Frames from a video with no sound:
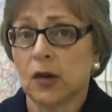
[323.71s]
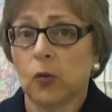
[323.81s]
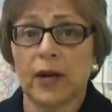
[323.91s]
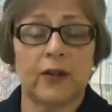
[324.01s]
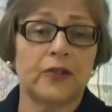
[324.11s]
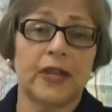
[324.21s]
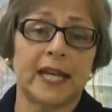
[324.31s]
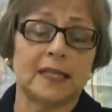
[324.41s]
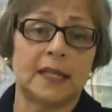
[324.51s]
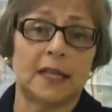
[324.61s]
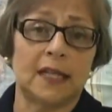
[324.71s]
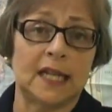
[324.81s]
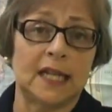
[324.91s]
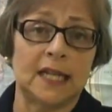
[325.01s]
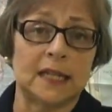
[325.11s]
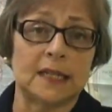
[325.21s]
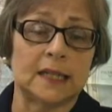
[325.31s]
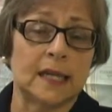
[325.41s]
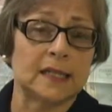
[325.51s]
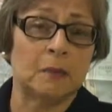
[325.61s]
whatever the entity is,
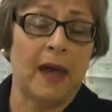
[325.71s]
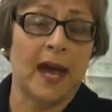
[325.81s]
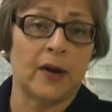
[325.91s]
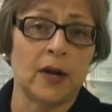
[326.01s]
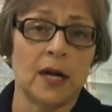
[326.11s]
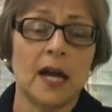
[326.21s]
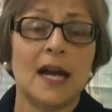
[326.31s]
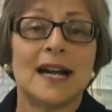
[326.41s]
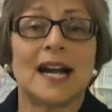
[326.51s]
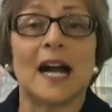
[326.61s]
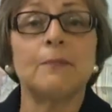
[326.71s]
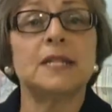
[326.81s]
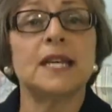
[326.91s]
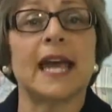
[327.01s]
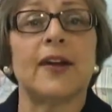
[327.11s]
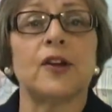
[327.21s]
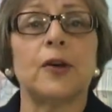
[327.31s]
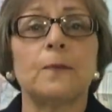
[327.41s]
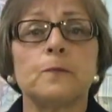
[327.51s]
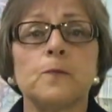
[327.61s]
it doesn't matter, come
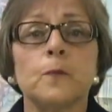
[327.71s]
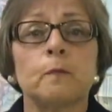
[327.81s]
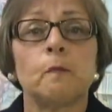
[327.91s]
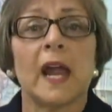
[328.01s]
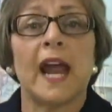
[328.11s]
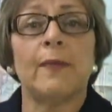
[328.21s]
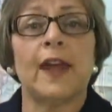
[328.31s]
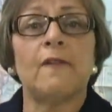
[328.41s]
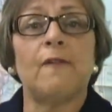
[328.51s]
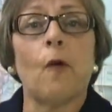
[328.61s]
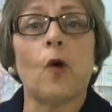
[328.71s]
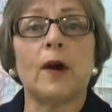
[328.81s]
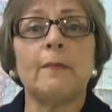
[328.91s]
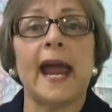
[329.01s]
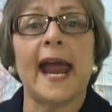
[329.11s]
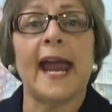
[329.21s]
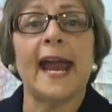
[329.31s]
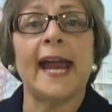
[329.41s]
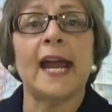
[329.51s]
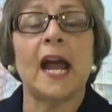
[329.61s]
together and they form a